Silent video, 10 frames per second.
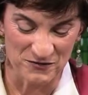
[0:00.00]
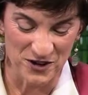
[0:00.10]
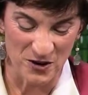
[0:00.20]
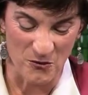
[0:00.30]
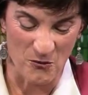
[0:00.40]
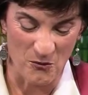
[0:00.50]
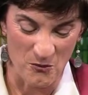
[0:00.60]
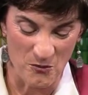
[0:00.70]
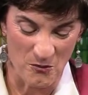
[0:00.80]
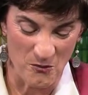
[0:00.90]
you know
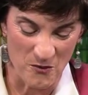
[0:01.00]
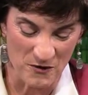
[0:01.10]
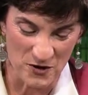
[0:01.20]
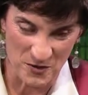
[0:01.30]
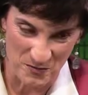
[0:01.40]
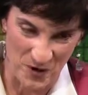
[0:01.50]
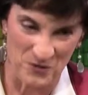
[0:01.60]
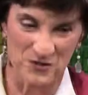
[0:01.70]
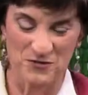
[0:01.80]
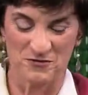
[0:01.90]
if you hmm. could
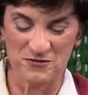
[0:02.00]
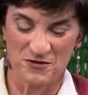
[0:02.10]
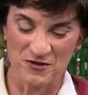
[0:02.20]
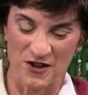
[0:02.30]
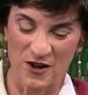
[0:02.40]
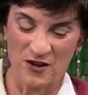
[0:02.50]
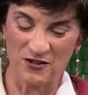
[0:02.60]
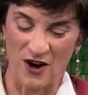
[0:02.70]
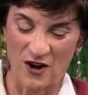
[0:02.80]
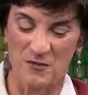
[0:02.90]
both think
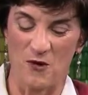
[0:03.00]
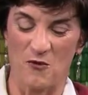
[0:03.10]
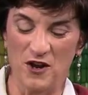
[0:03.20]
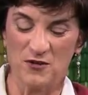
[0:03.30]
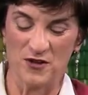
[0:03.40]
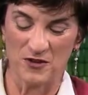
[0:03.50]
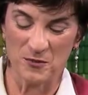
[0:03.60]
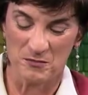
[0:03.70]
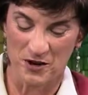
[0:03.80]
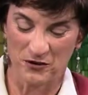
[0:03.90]
talk about what you think the
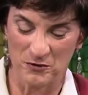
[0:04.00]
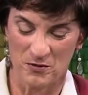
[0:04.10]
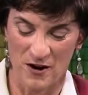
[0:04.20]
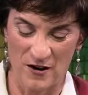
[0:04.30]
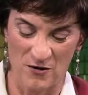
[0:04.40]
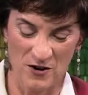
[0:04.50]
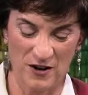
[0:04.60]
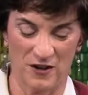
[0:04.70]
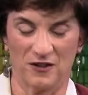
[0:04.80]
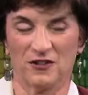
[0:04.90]
biggest
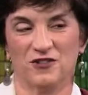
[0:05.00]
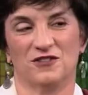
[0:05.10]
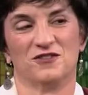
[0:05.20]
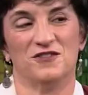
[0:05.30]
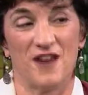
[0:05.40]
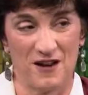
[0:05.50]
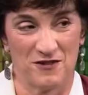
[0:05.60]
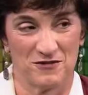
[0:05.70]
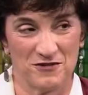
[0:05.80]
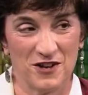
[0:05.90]
priority is
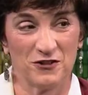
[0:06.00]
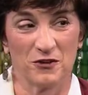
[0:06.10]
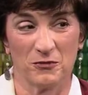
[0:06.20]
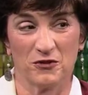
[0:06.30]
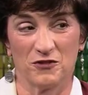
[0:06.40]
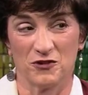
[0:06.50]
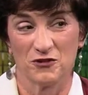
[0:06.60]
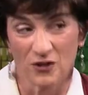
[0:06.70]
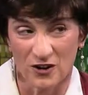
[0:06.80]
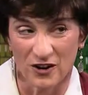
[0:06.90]
now in terms of
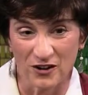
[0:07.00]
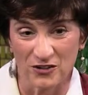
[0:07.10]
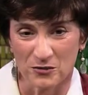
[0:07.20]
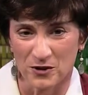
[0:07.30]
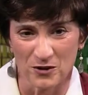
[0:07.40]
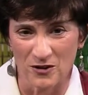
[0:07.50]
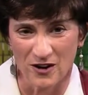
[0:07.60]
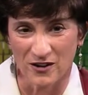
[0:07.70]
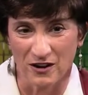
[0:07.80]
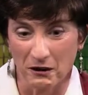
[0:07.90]
ensuring the Rio
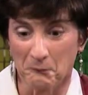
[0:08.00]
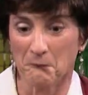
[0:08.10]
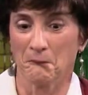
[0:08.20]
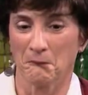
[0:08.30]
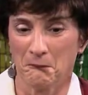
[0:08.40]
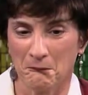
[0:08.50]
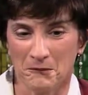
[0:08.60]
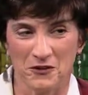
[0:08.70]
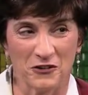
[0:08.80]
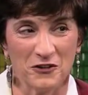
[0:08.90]
Grande
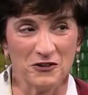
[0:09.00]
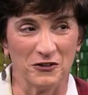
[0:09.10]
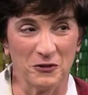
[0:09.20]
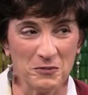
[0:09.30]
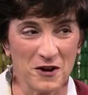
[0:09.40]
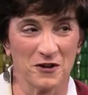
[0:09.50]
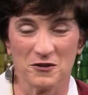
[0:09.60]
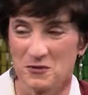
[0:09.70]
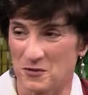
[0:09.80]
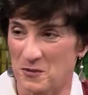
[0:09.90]
doesn't disappear
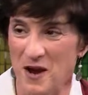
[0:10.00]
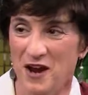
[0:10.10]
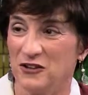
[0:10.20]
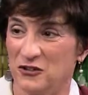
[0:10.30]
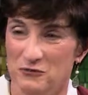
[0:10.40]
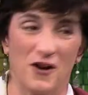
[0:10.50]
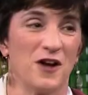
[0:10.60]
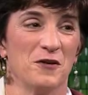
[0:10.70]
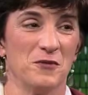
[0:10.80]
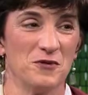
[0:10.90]
or remains
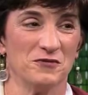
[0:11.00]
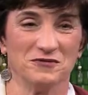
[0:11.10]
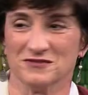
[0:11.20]
viable.